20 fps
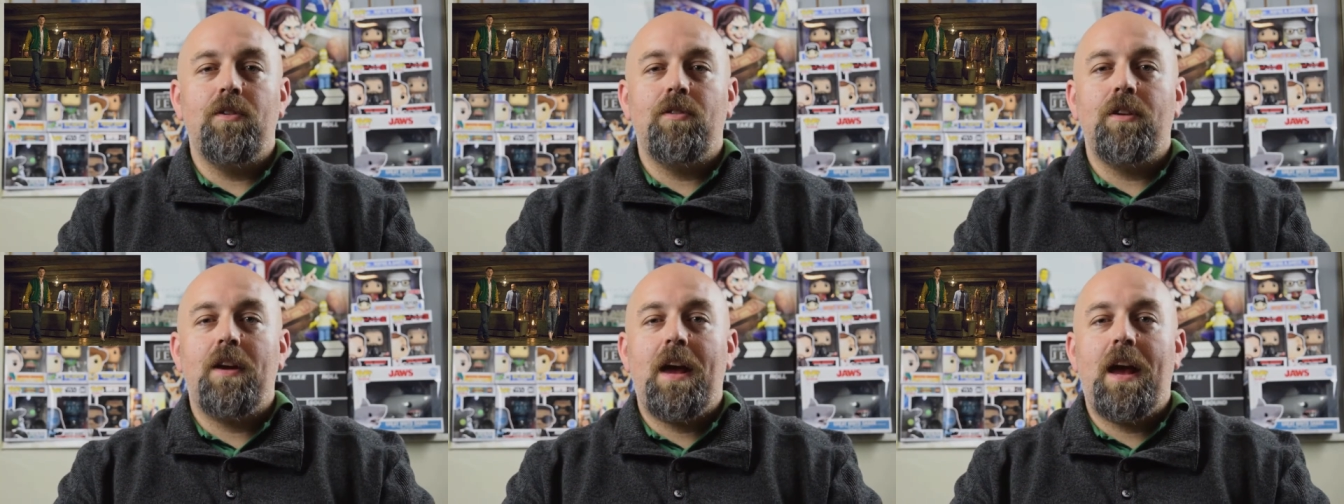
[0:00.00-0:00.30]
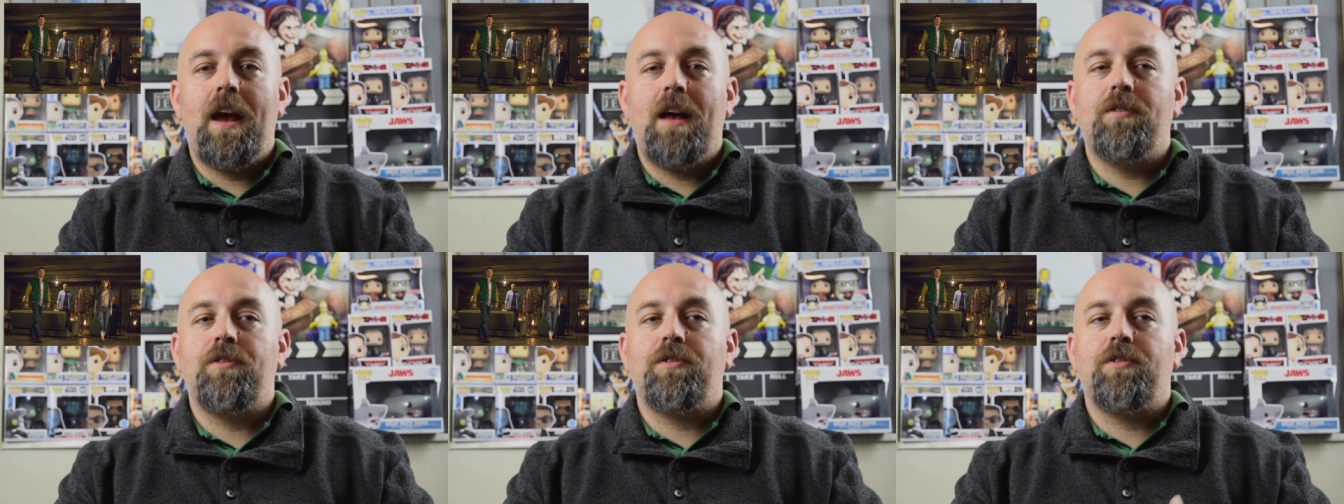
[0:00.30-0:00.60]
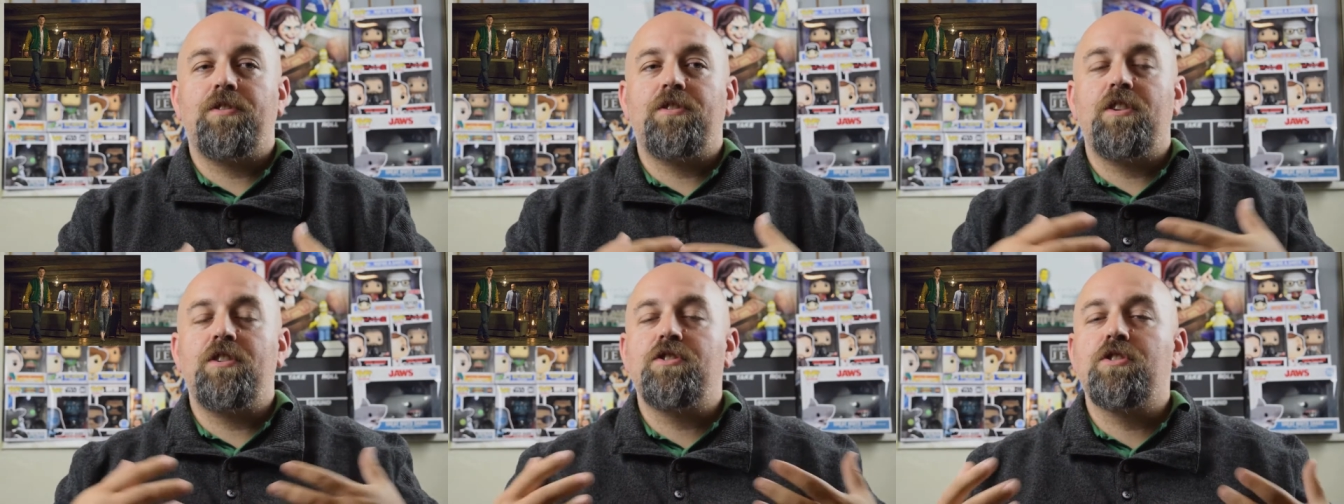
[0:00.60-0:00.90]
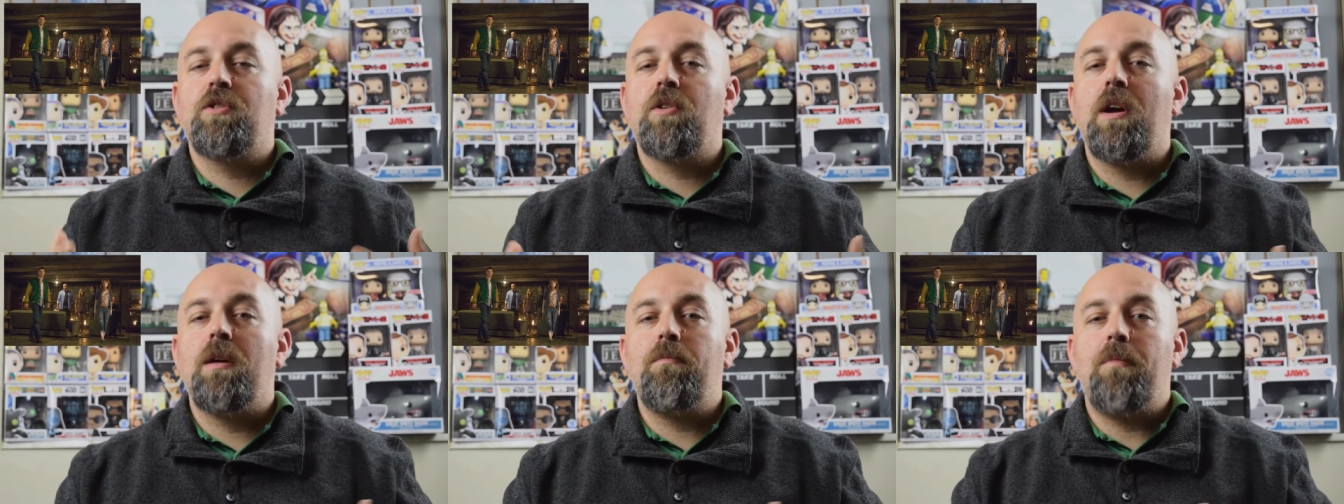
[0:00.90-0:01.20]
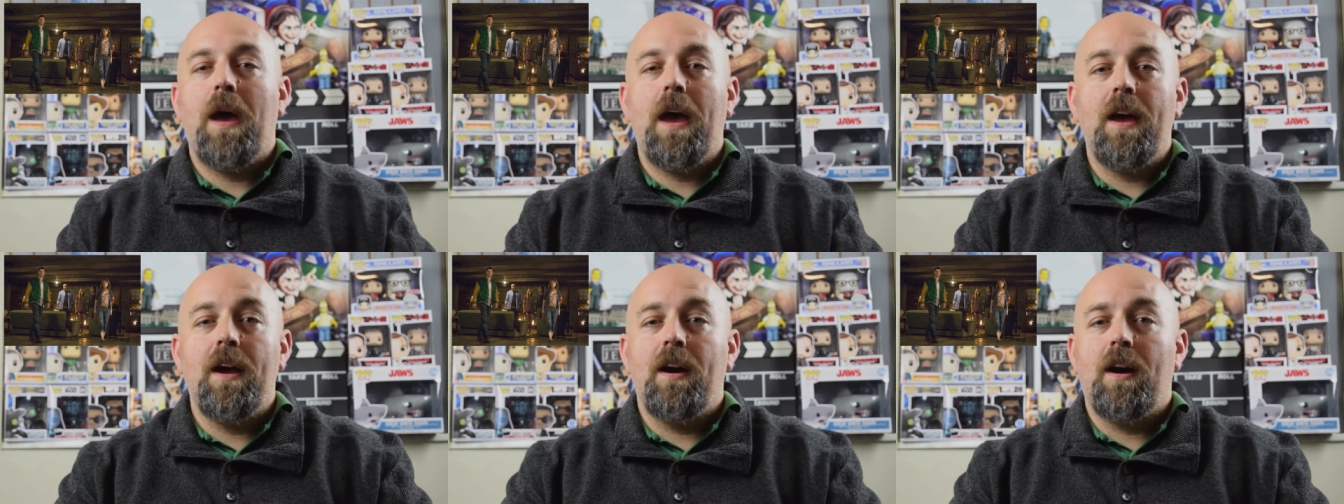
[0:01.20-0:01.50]
It has such a great
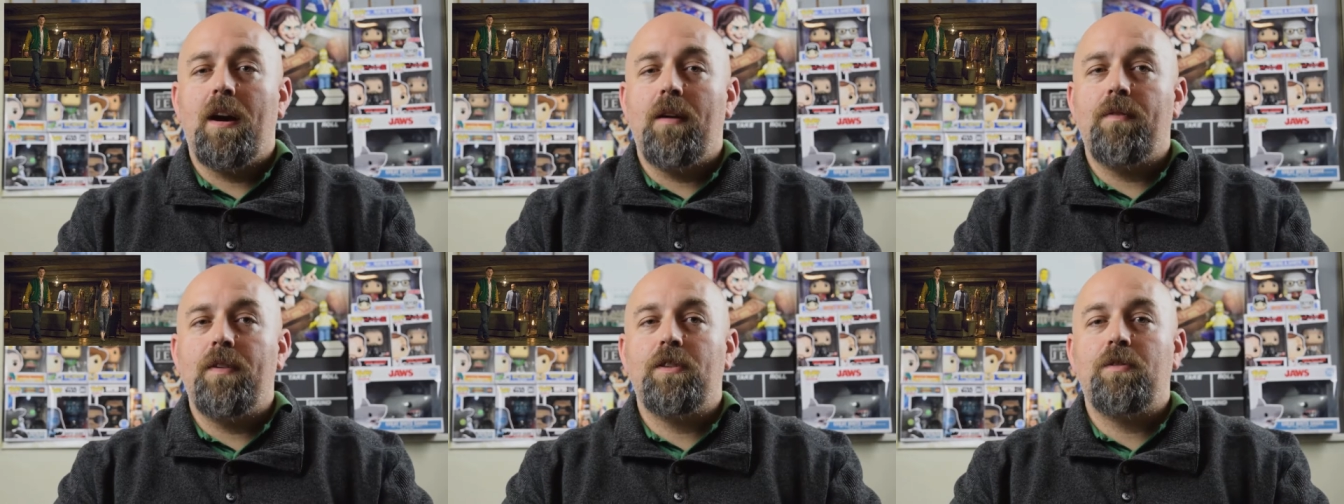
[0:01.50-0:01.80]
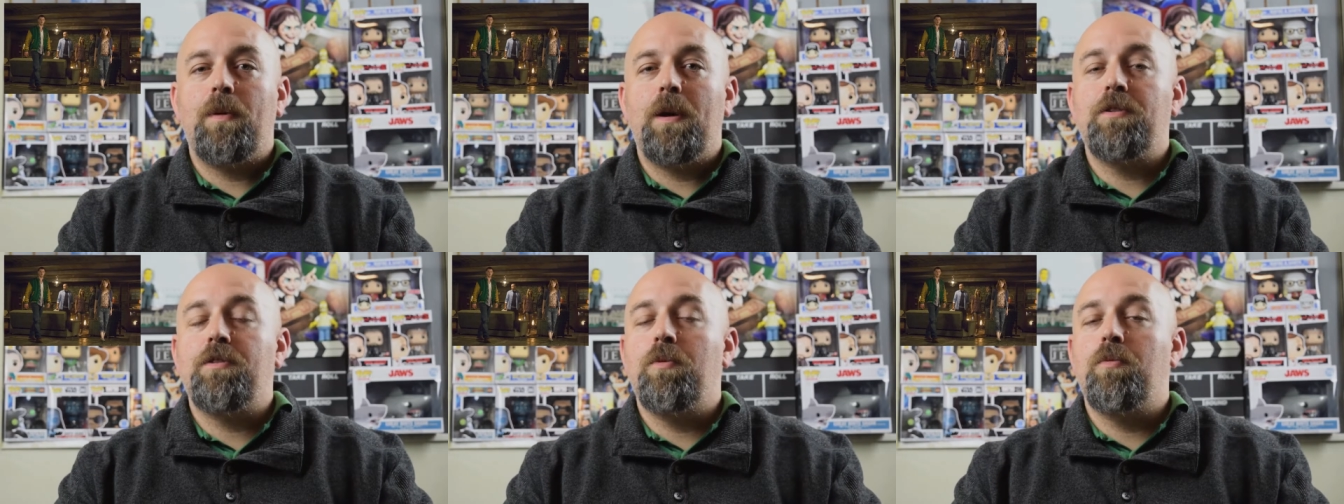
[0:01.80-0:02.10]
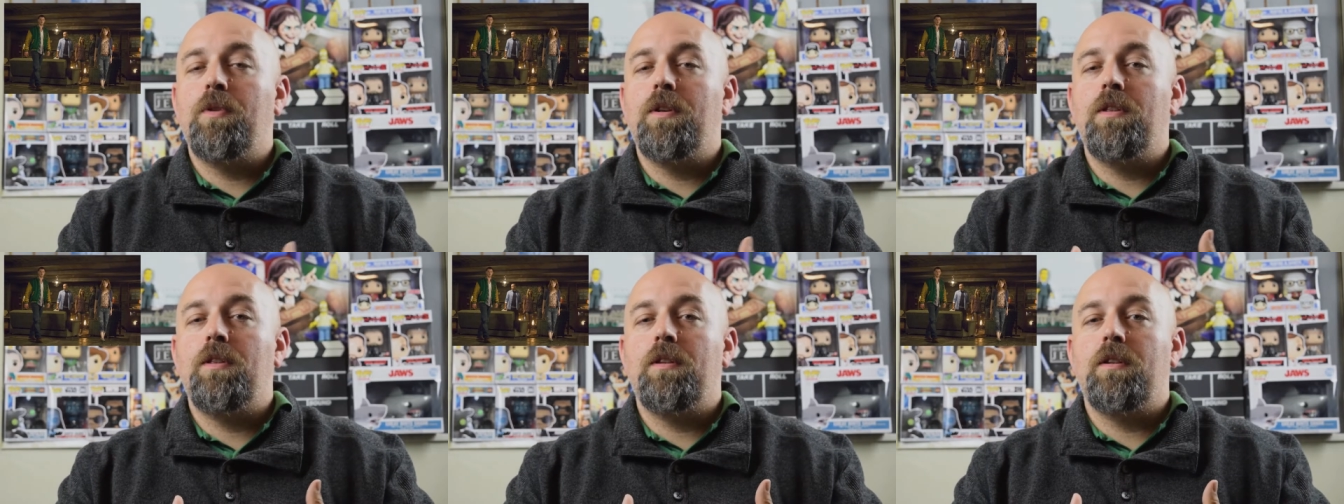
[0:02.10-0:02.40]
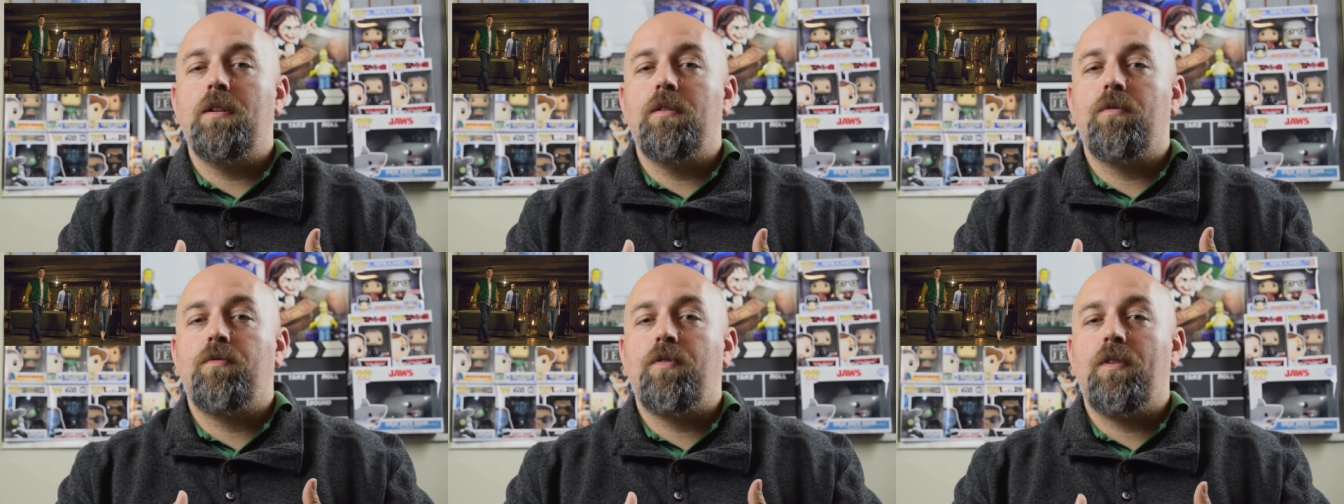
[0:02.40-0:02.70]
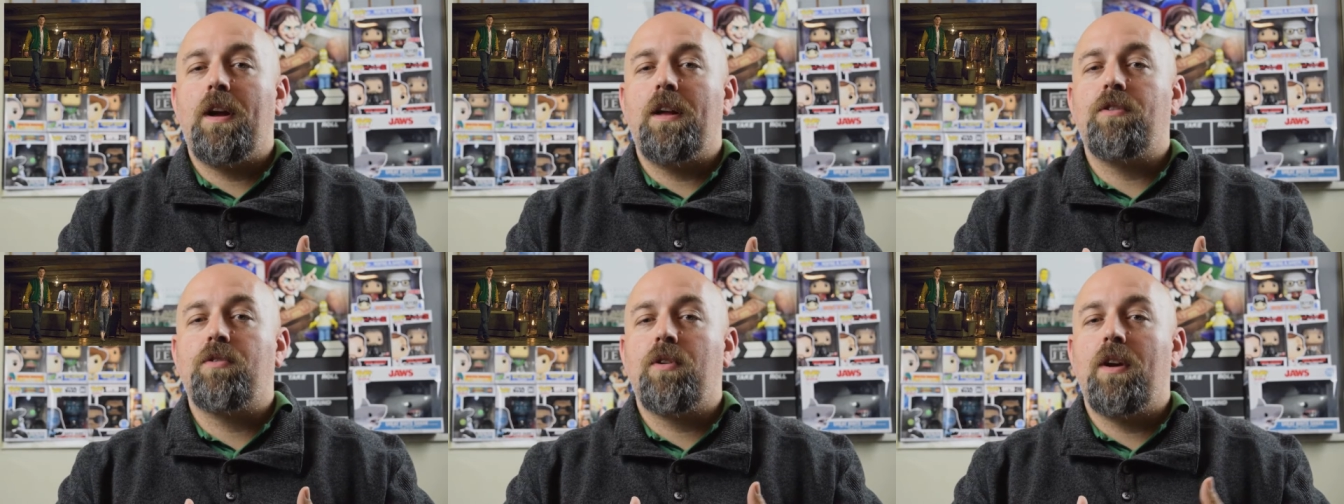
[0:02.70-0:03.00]
payoff, especially when the
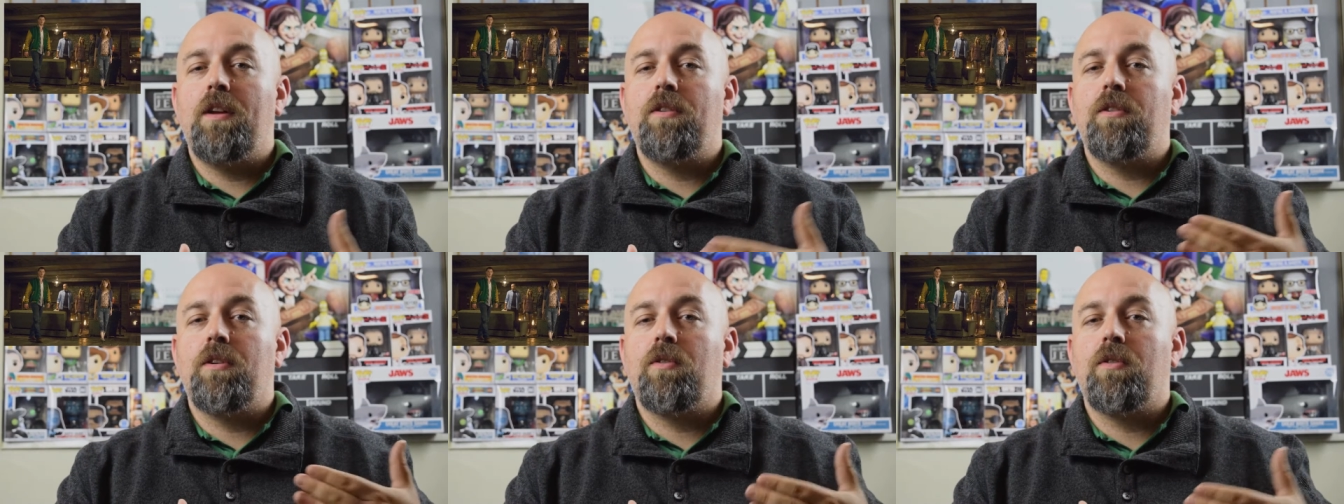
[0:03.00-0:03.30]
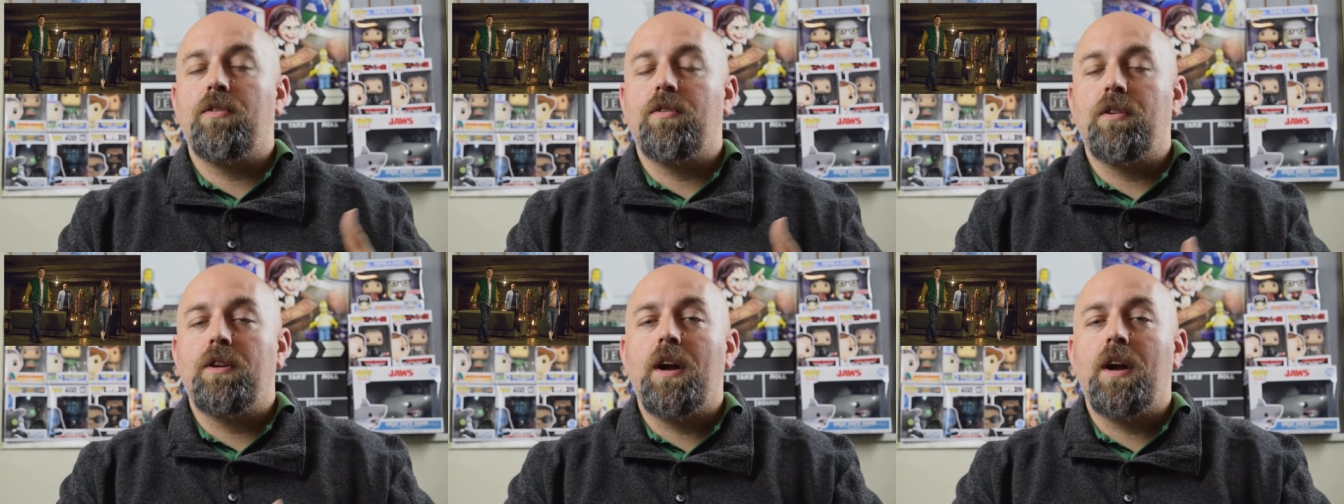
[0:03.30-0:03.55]
Franz Kranz and Kristen